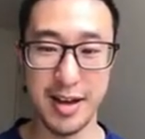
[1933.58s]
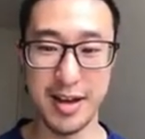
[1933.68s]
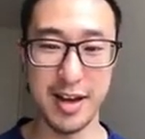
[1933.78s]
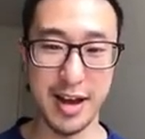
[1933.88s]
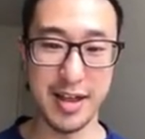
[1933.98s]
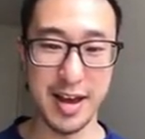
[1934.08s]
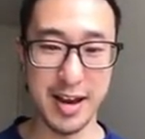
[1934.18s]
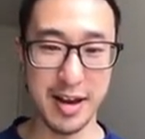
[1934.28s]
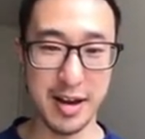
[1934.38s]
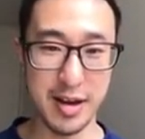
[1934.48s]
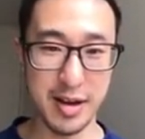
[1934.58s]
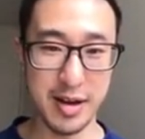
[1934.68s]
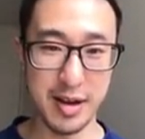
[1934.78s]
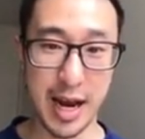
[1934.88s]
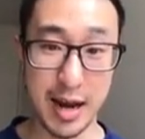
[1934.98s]
And then
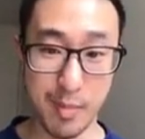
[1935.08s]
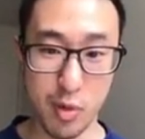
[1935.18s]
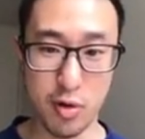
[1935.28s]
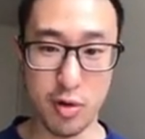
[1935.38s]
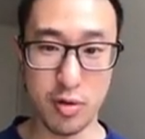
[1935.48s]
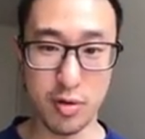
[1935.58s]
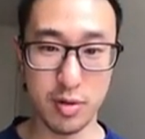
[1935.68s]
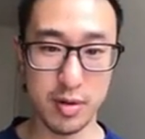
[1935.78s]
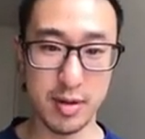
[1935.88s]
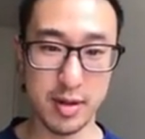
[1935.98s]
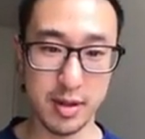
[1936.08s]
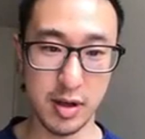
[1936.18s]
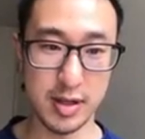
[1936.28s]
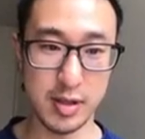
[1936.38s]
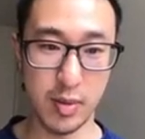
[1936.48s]
and more. So
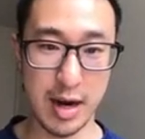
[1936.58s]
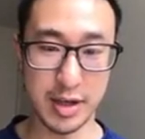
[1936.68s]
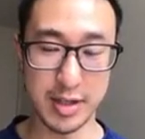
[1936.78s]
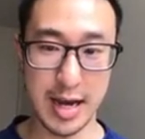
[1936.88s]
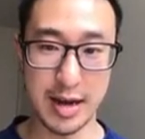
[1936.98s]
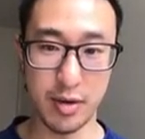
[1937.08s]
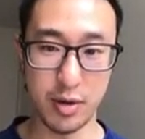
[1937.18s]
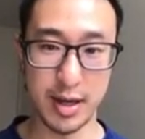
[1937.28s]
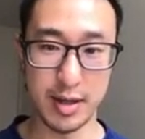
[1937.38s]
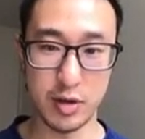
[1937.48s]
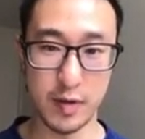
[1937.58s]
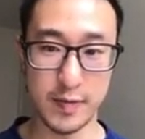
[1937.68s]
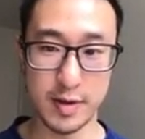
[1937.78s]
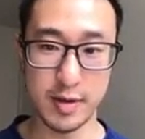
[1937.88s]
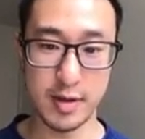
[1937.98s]
this is where I just added all their
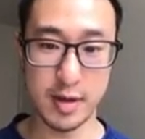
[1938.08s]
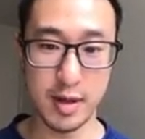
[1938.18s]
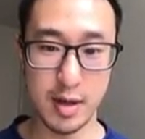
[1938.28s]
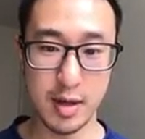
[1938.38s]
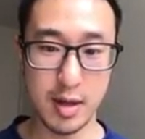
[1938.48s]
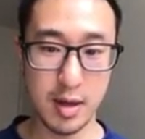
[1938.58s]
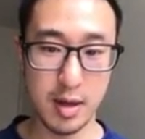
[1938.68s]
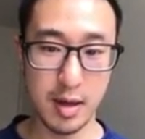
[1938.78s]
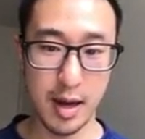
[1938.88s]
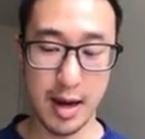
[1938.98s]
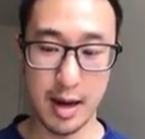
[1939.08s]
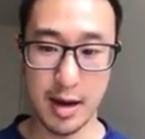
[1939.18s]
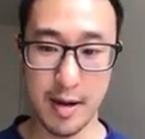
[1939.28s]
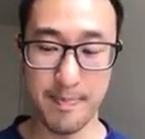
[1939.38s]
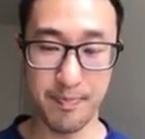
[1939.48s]
services. And
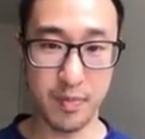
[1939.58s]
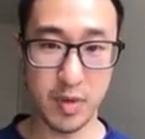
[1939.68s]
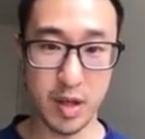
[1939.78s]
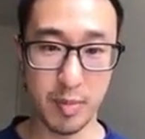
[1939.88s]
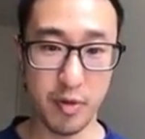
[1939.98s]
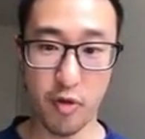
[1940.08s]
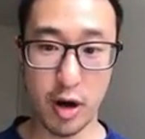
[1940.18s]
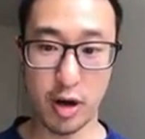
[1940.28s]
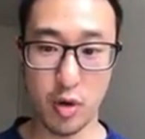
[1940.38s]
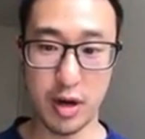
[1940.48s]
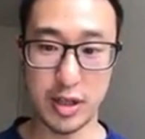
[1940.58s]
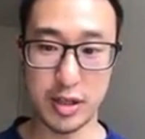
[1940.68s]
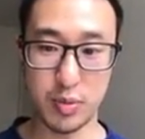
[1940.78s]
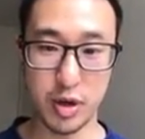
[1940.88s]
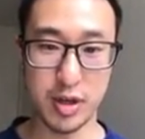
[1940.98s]
before I go on, I
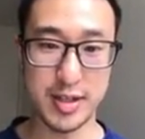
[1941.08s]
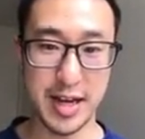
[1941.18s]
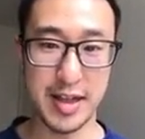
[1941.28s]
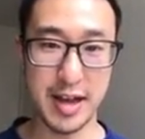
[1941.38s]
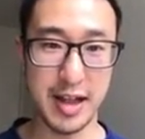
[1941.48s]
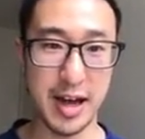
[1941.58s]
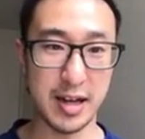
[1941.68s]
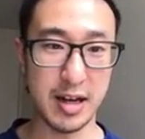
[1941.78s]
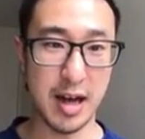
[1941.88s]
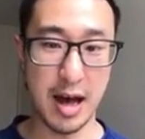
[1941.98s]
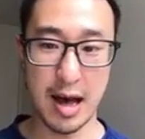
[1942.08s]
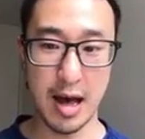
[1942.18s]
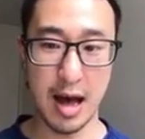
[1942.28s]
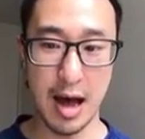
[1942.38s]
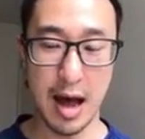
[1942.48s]
just want to say that like
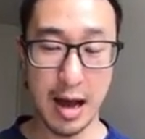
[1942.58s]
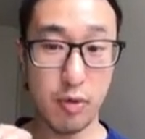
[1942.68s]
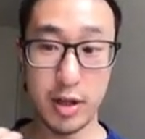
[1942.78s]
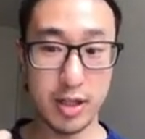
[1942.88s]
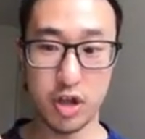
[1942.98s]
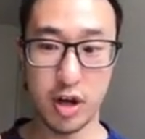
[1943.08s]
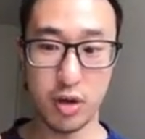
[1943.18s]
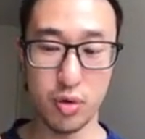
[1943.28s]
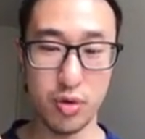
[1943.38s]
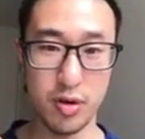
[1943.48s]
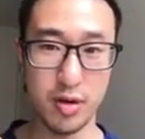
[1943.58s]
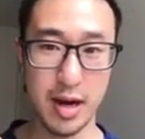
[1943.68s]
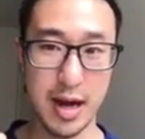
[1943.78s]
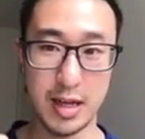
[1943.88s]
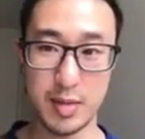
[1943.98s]
I really struggled,
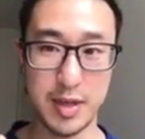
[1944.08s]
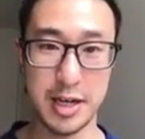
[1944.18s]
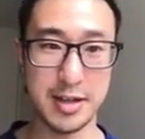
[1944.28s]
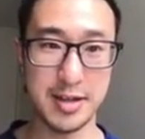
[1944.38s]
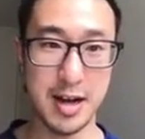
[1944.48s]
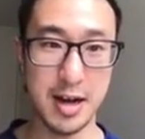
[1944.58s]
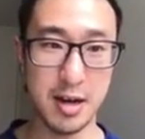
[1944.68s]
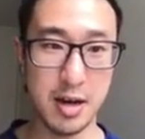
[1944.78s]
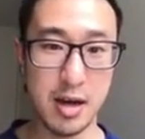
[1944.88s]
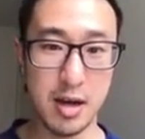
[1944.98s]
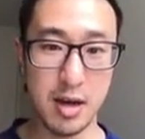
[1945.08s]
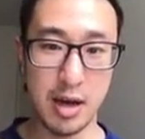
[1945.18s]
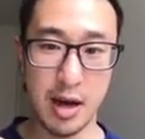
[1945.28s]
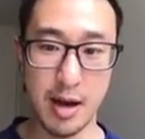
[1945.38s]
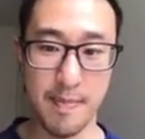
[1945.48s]
especially at the start,
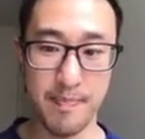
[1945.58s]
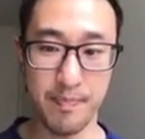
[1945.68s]
trying